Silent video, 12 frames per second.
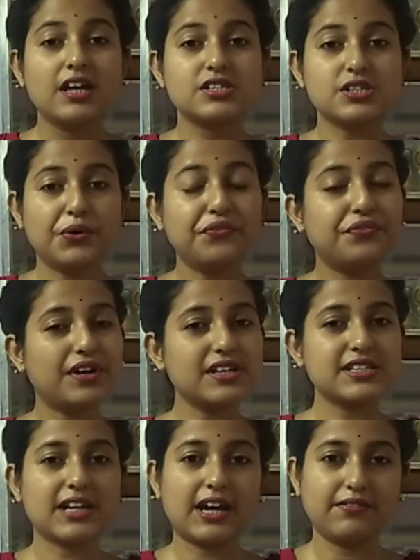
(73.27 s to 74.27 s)
So
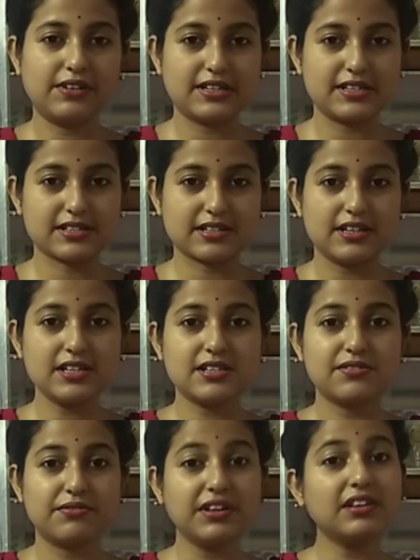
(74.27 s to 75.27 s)
first I will
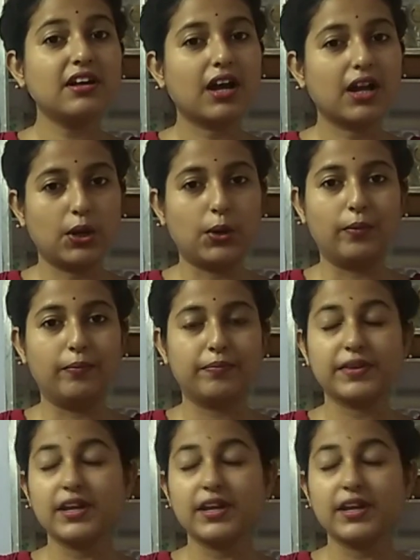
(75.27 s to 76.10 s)
discuss with globe.